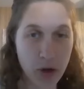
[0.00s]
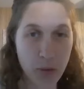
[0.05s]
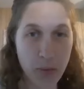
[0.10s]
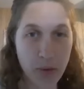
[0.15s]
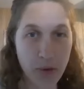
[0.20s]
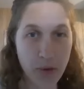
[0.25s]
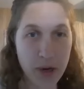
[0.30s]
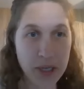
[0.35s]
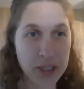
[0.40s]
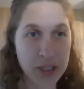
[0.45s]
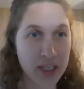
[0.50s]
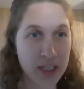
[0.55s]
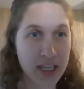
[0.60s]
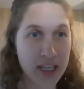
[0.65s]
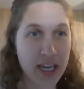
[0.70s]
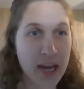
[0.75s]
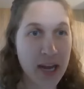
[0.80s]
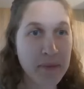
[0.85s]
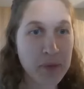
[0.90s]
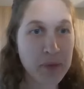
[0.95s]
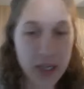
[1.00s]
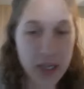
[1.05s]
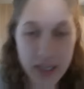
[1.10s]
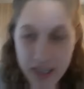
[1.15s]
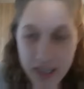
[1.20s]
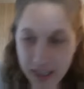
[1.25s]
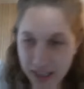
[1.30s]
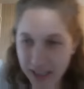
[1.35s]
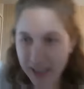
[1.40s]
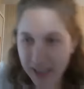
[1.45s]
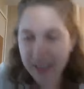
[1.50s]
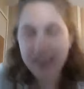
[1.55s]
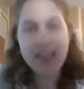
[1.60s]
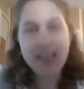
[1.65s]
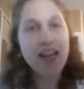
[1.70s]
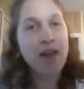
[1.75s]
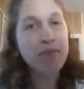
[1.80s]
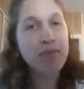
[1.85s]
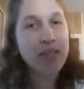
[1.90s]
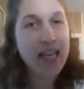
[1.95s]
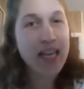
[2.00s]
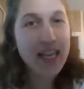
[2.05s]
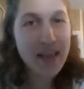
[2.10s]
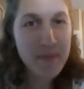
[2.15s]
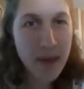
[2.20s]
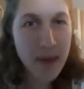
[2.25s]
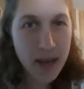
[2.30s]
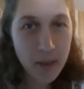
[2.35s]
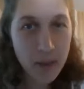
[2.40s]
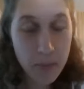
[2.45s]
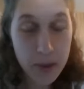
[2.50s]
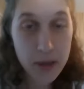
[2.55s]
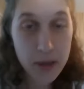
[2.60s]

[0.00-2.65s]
recommendation for everybody. I, am taking pull my